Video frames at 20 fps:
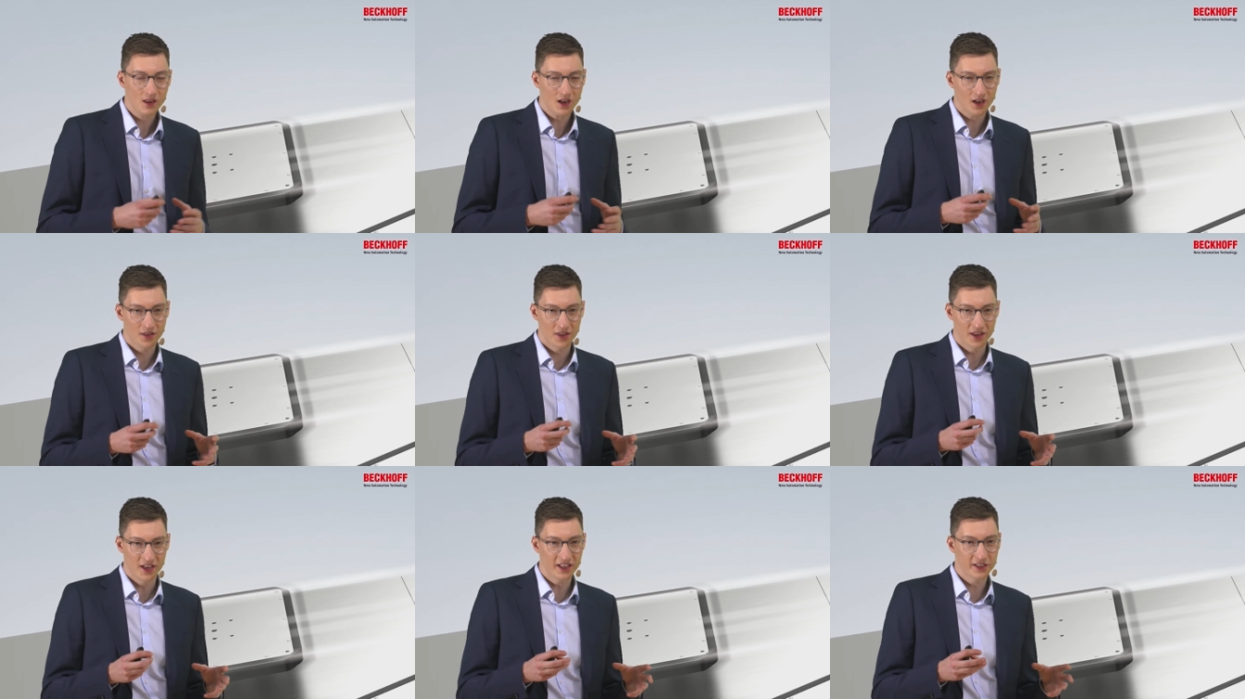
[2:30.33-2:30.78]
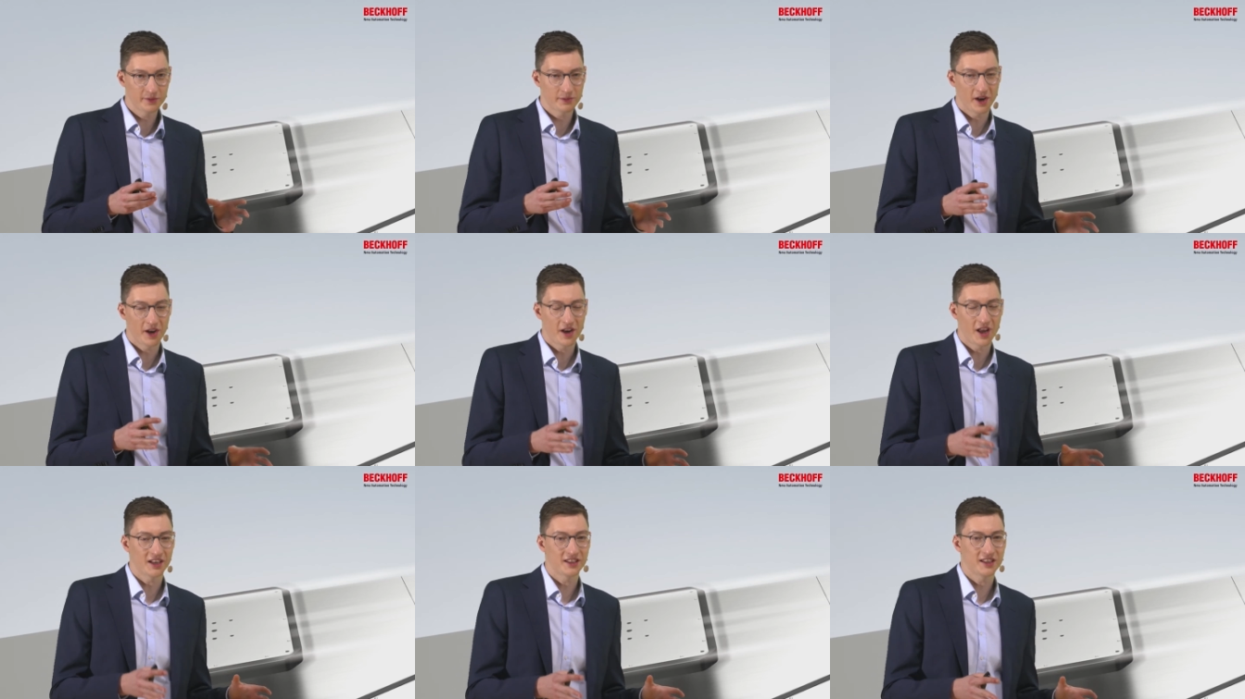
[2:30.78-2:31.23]
The
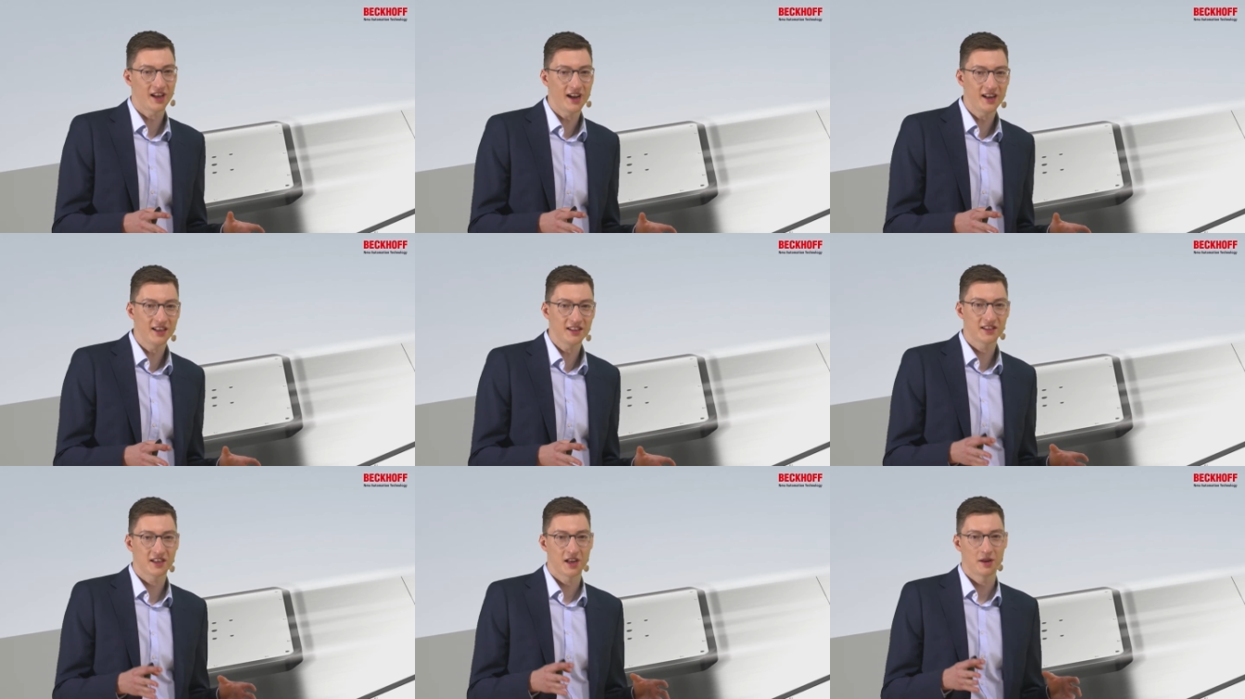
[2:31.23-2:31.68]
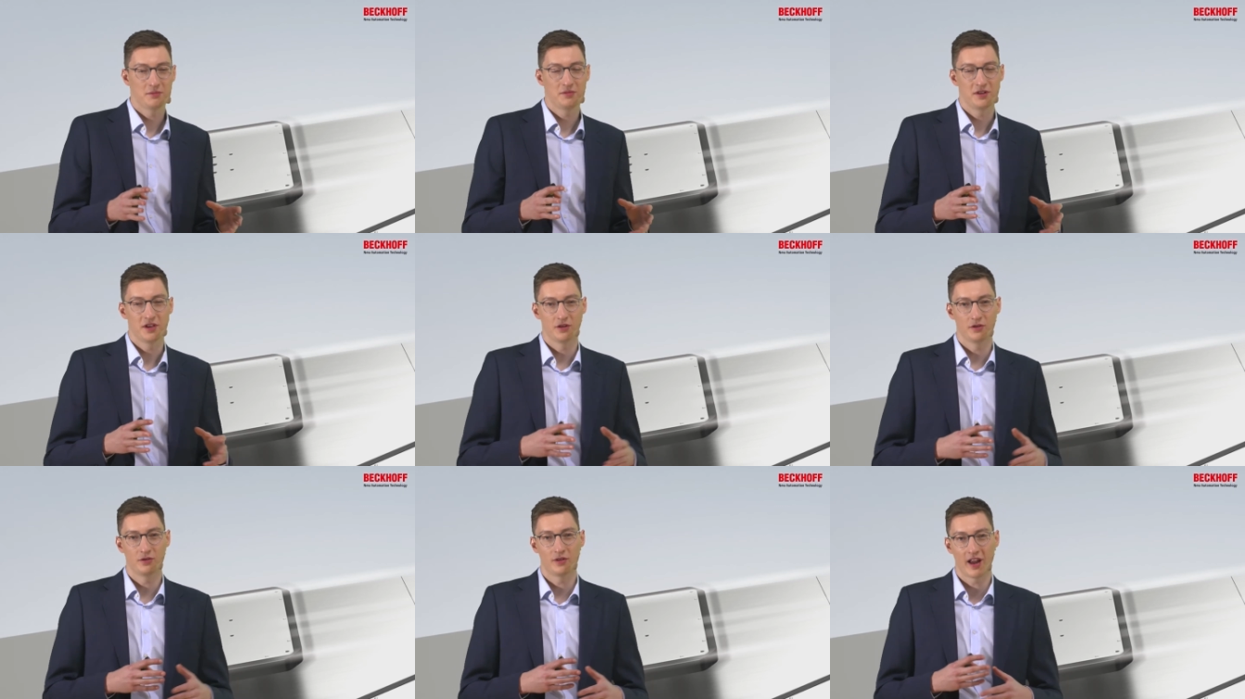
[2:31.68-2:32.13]
XPlanar tiles can be
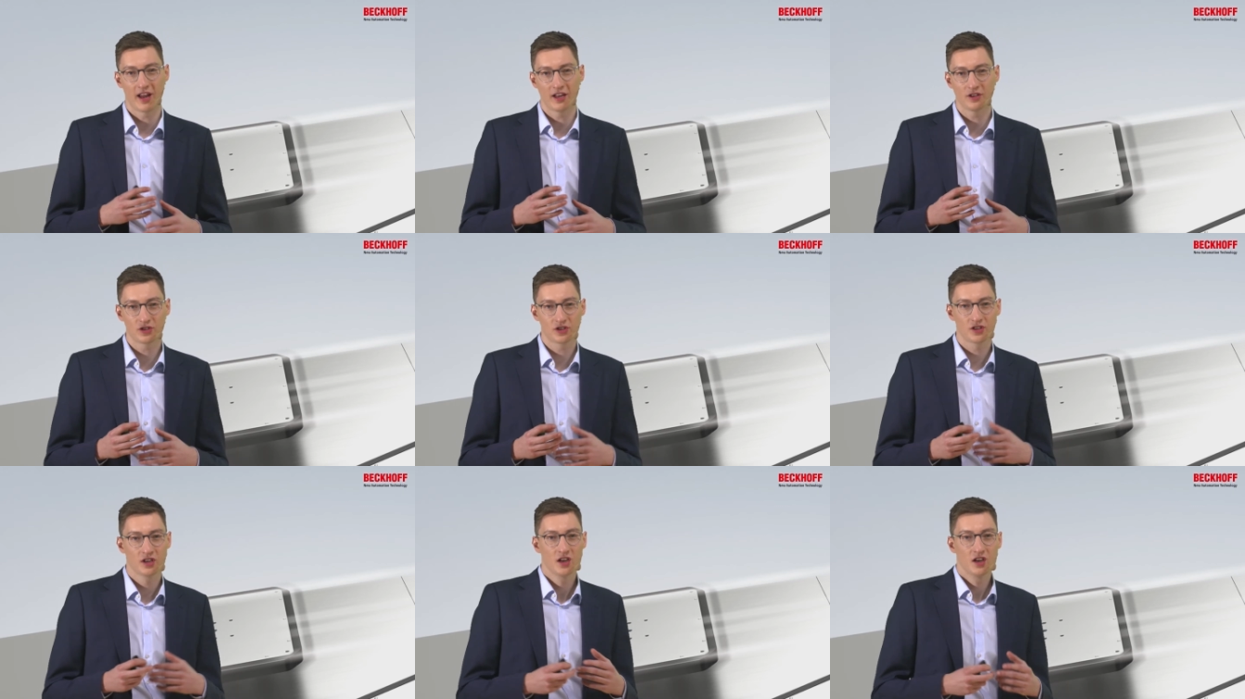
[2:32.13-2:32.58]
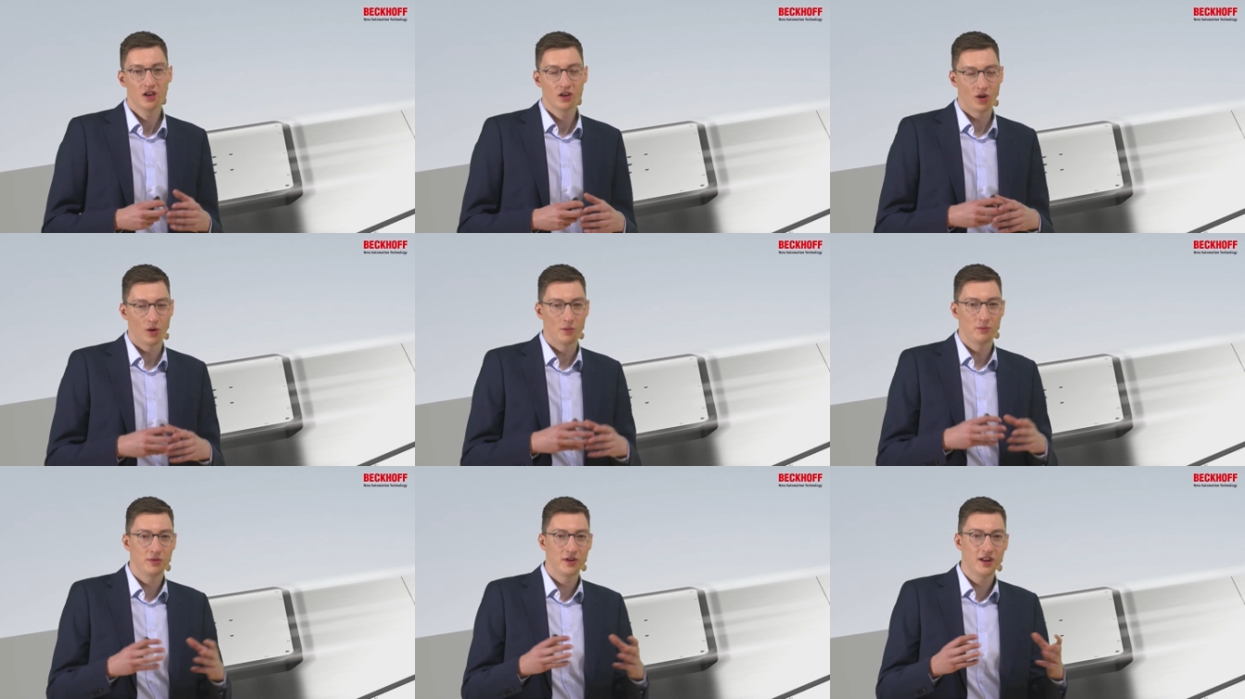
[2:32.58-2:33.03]
arranged
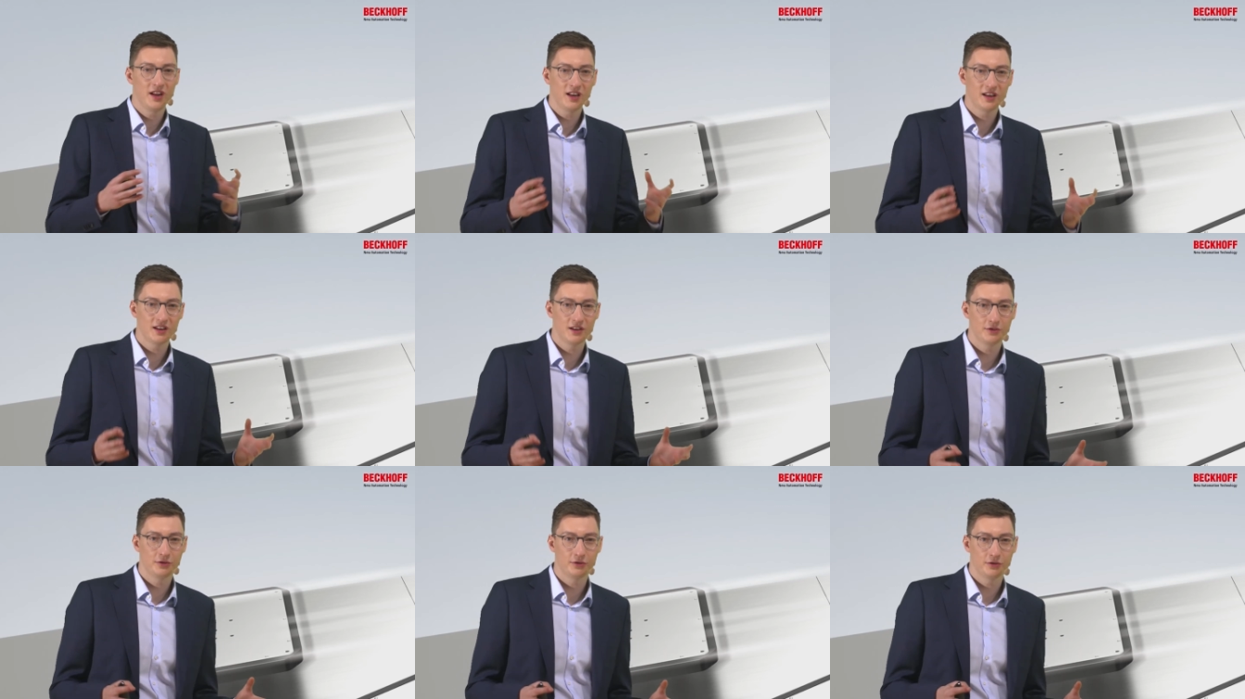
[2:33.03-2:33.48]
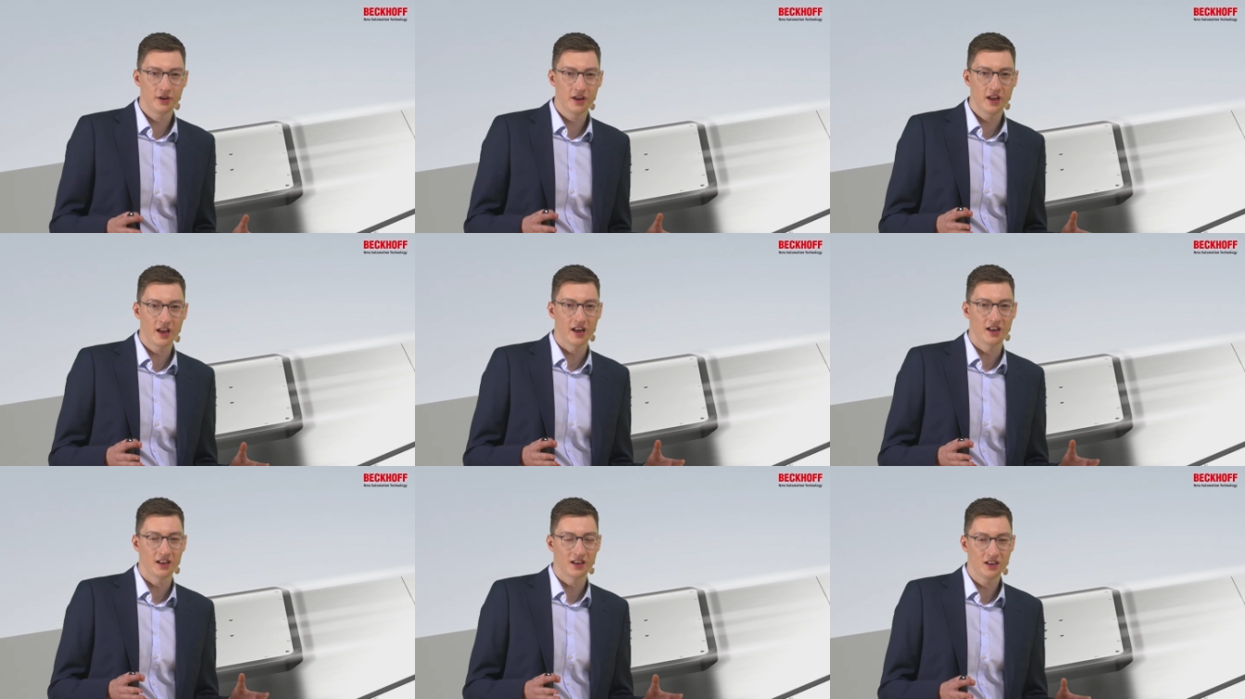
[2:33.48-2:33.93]
completely free
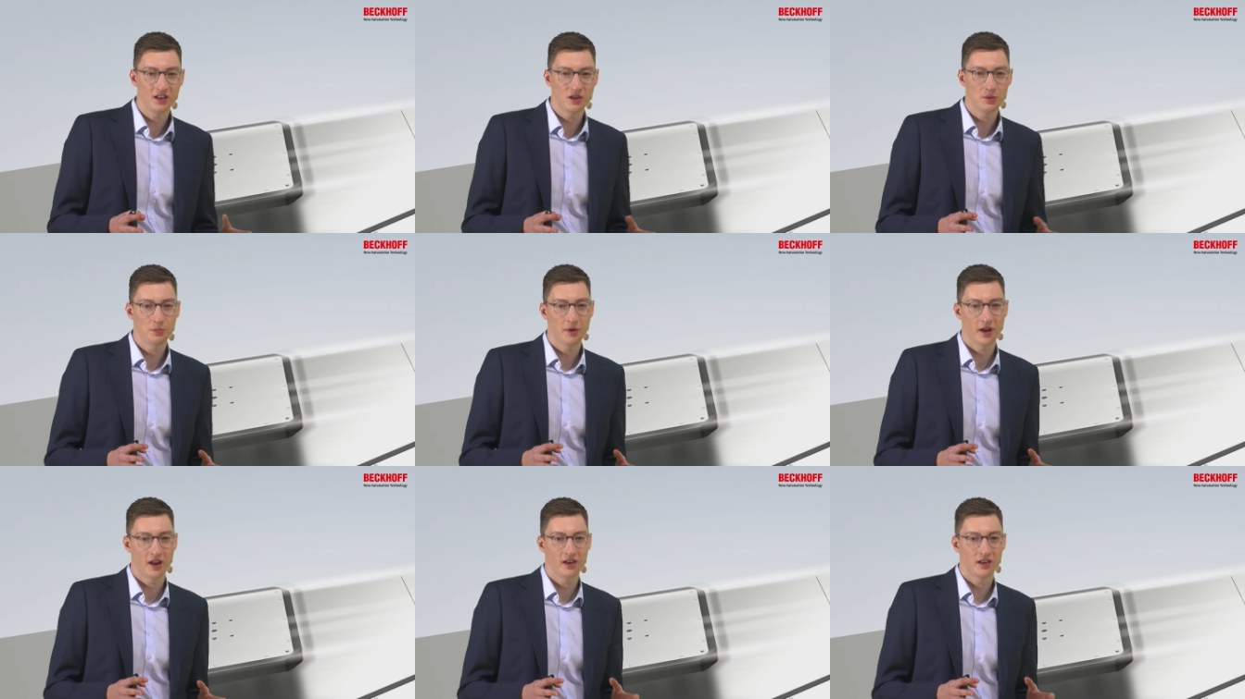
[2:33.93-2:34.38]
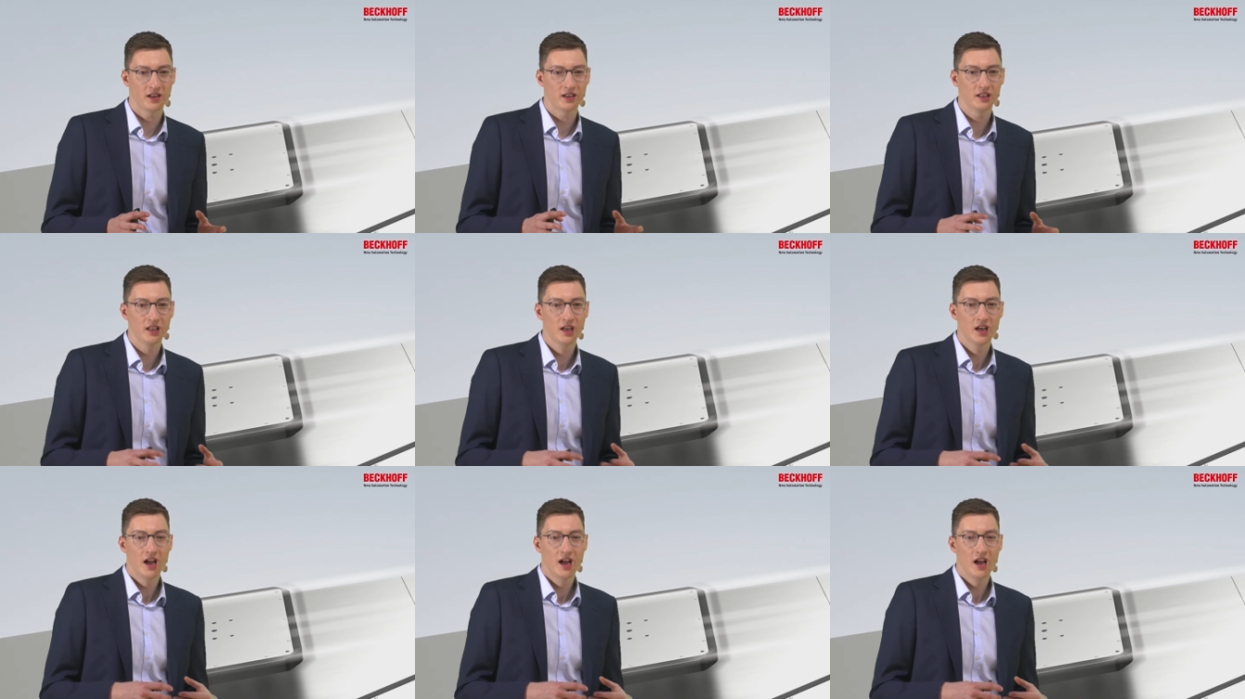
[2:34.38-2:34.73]
and independent,